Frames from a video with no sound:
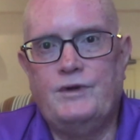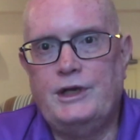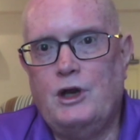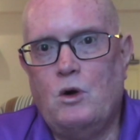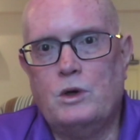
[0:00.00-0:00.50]

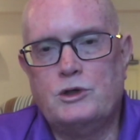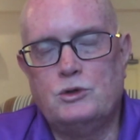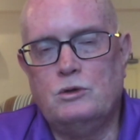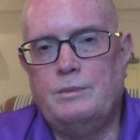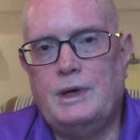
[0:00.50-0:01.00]
video or
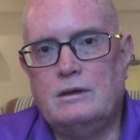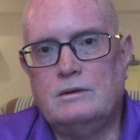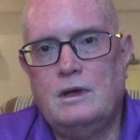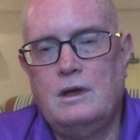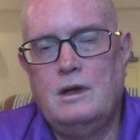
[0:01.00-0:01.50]
two
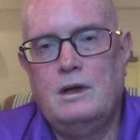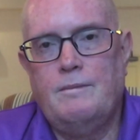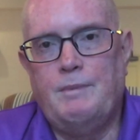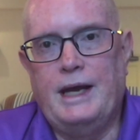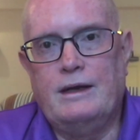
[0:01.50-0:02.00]
about
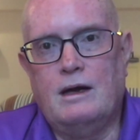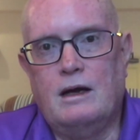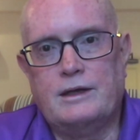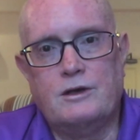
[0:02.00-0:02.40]
Bangkok.